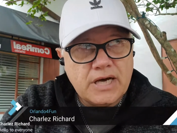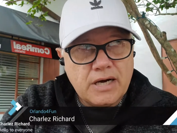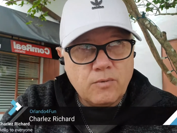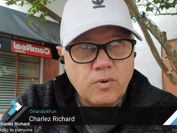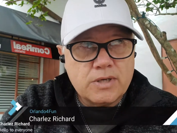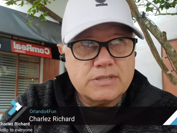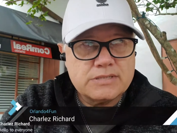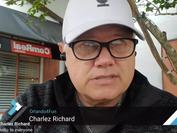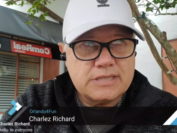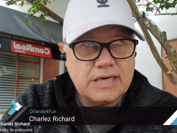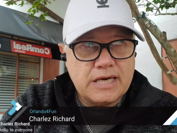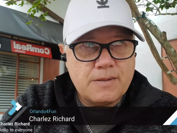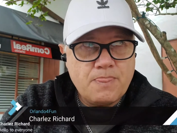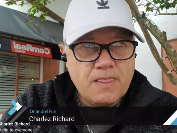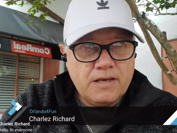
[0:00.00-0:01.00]
I want to
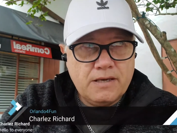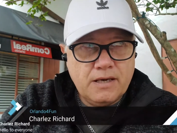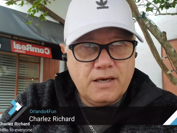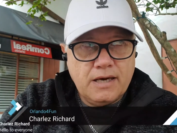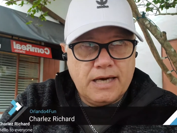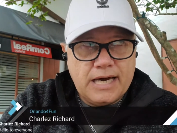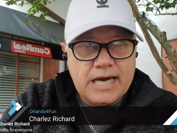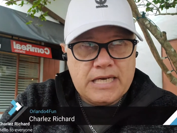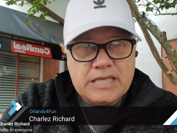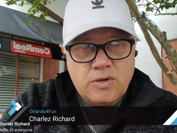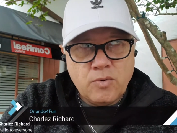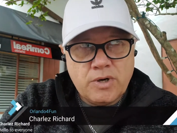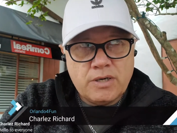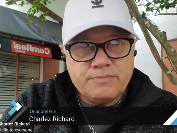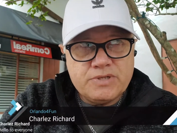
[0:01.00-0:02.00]
say,
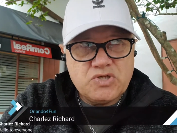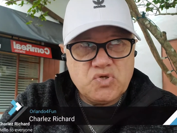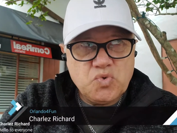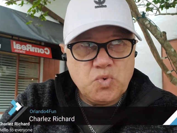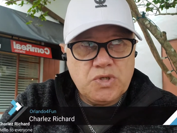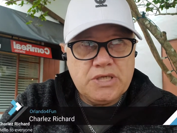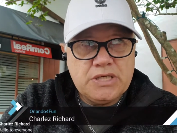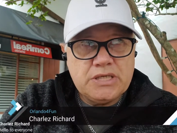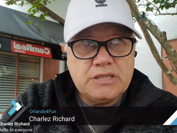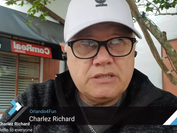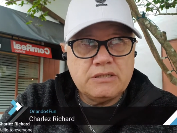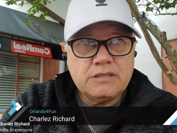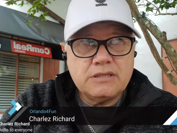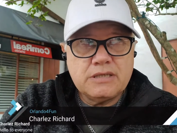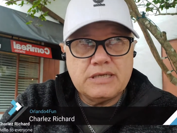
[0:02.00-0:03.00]
anywhere
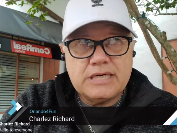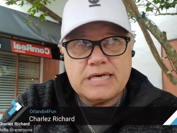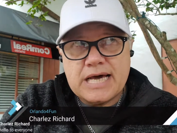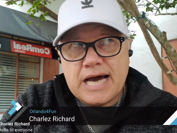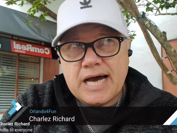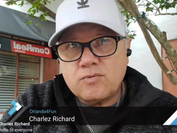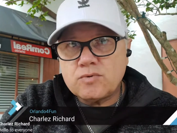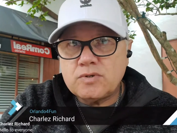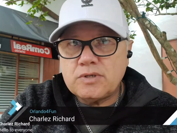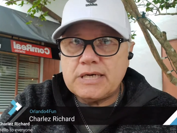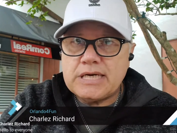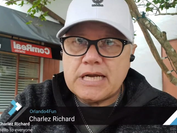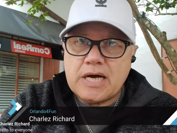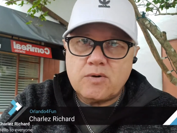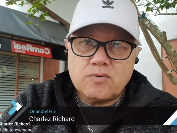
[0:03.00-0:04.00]
between an hour
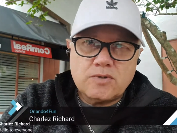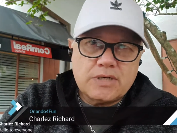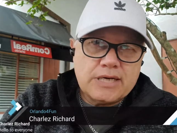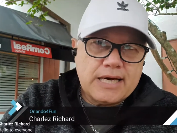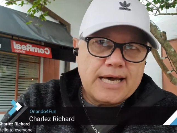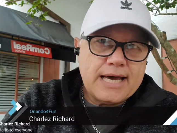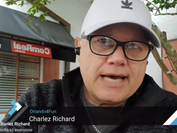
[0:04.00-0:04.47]
and a